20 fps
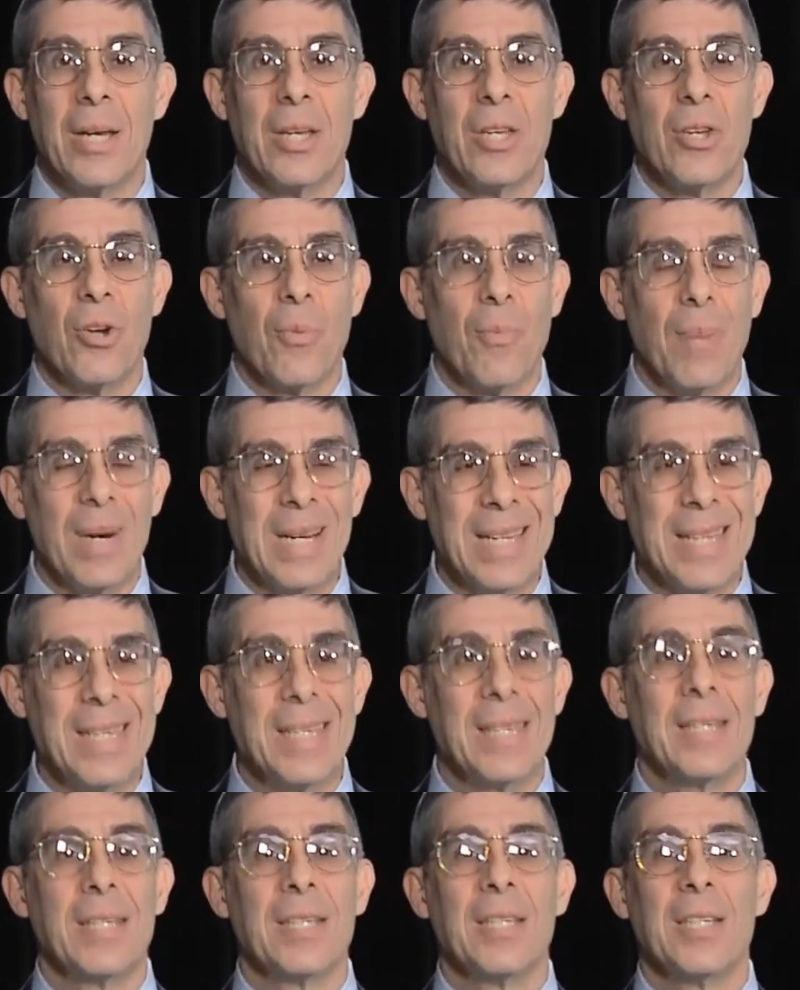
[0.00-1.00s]
Your
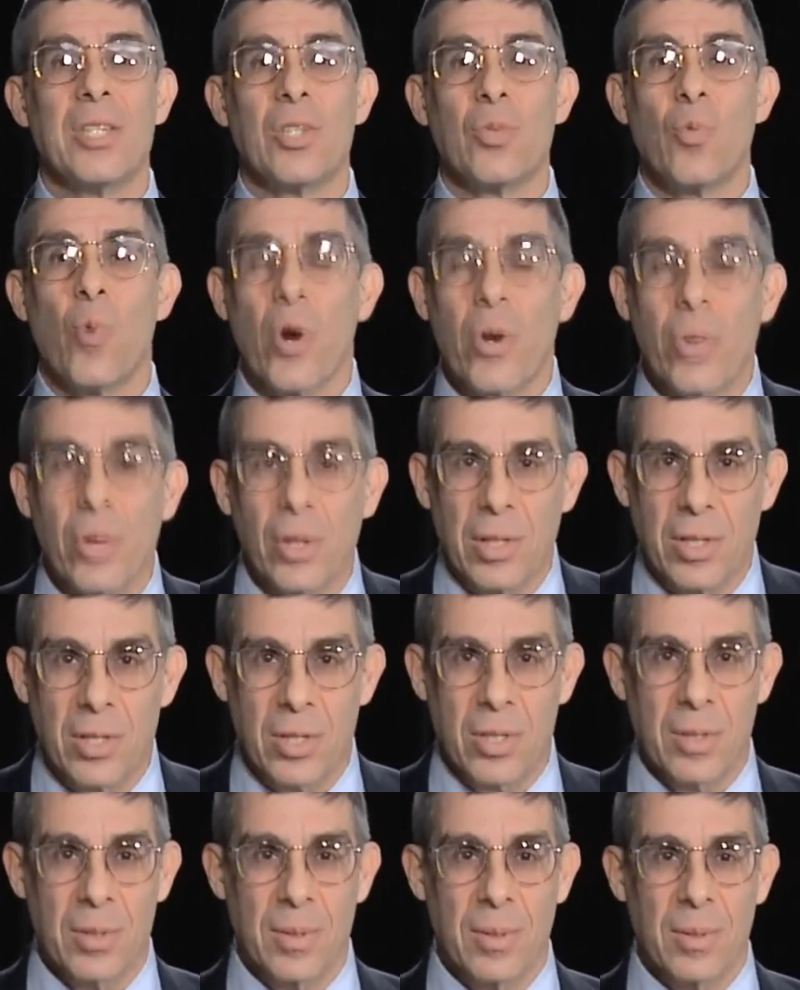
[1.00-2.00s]
money is
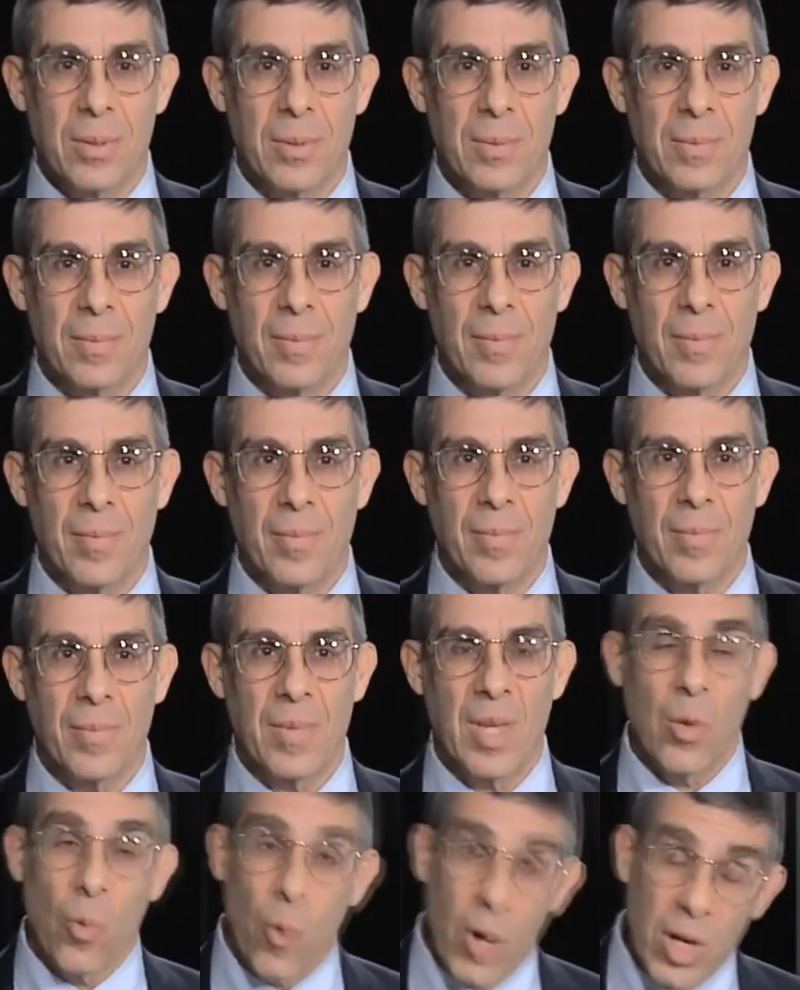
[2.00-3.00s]
worthless.
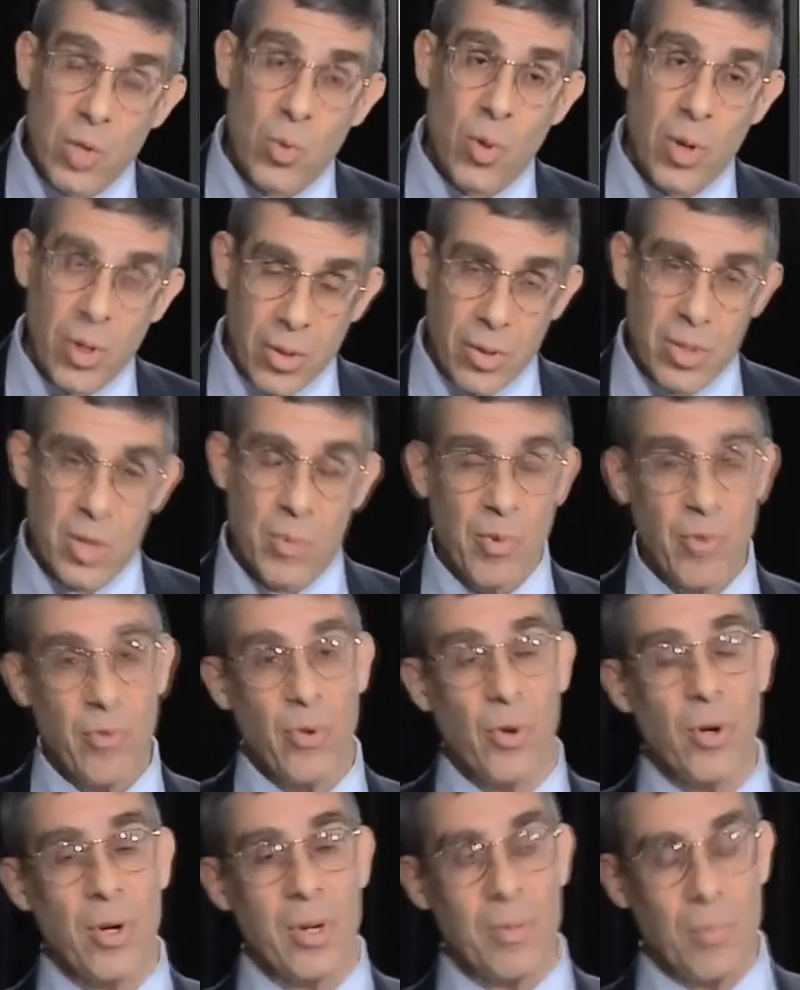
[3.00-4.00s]
It was worthless
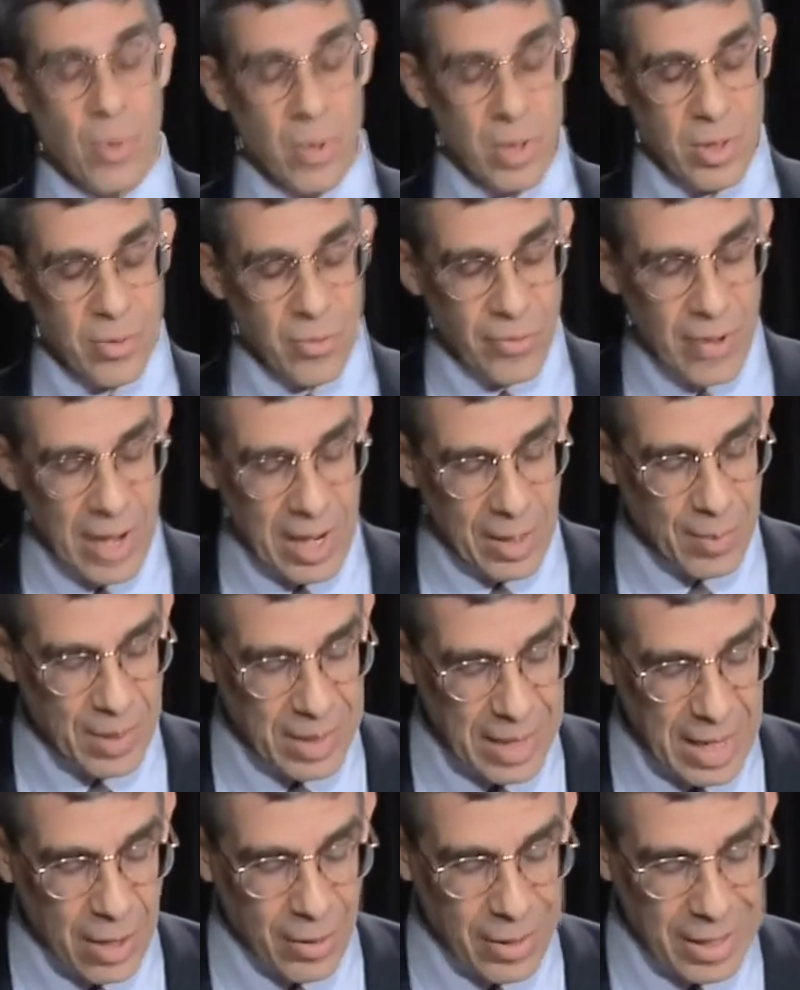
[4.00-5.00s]
before, in point of fact,
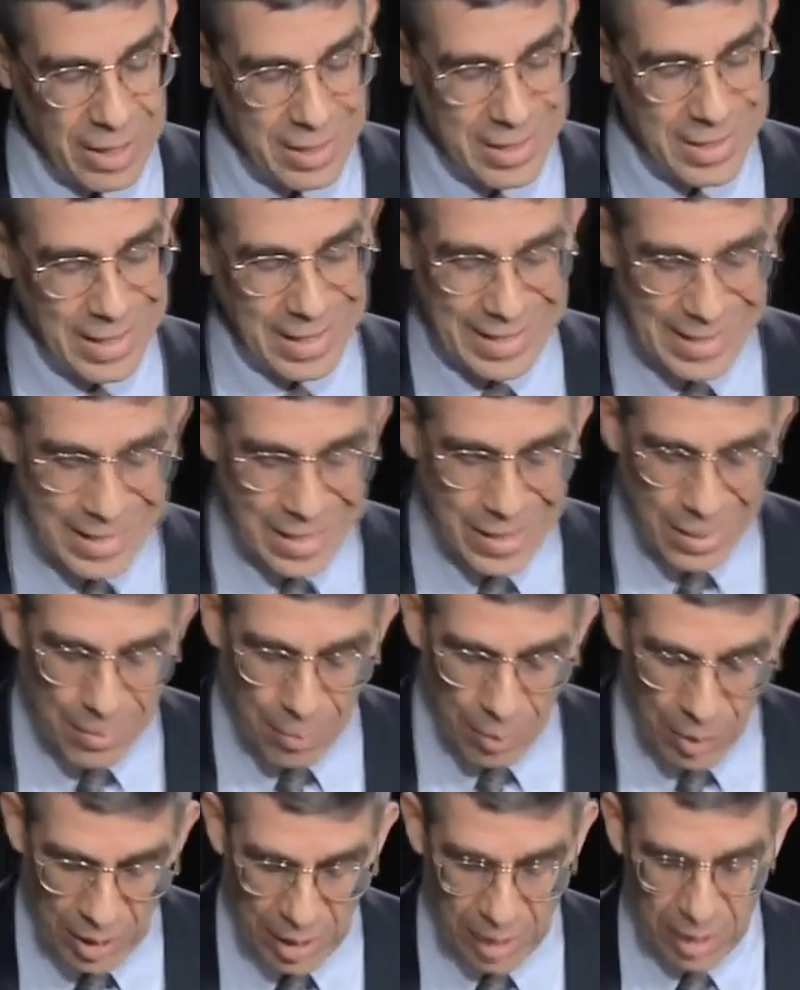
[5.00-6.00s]
but now it is
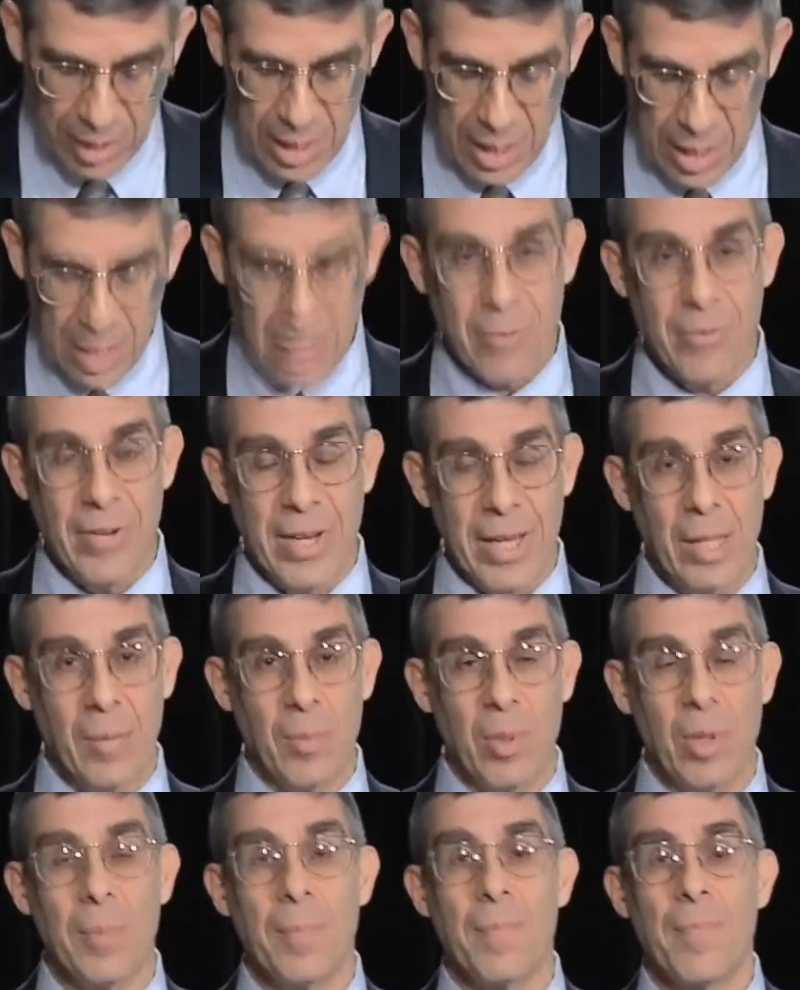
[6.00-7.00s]
completely
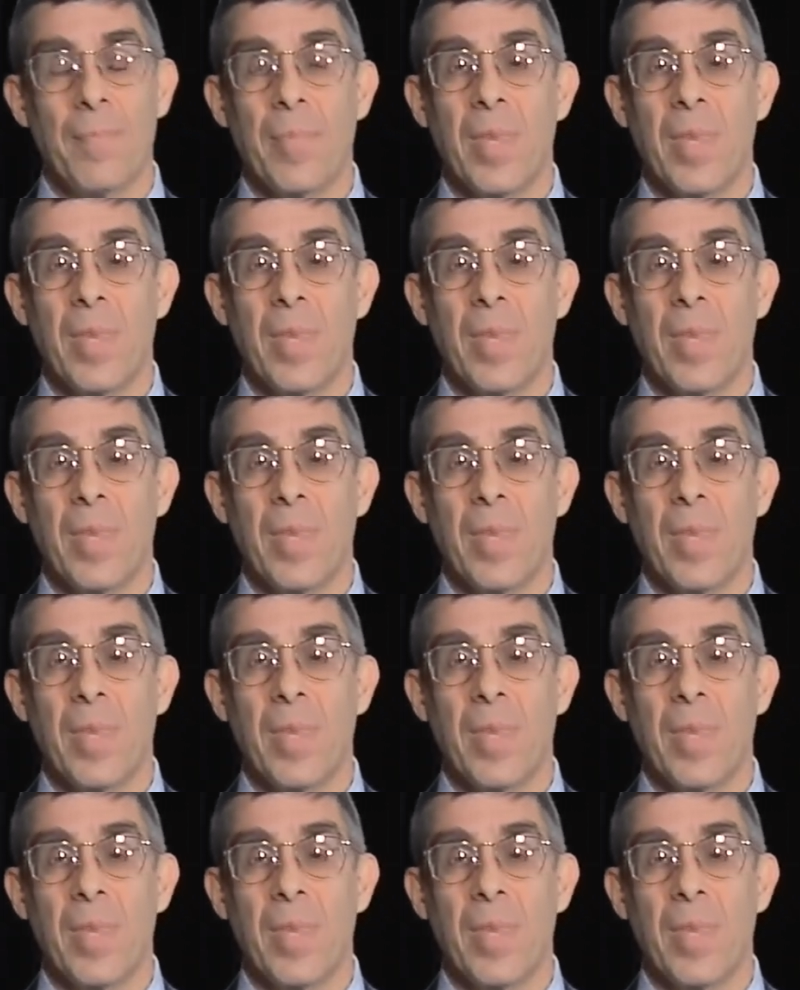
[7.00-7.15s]
unavailable.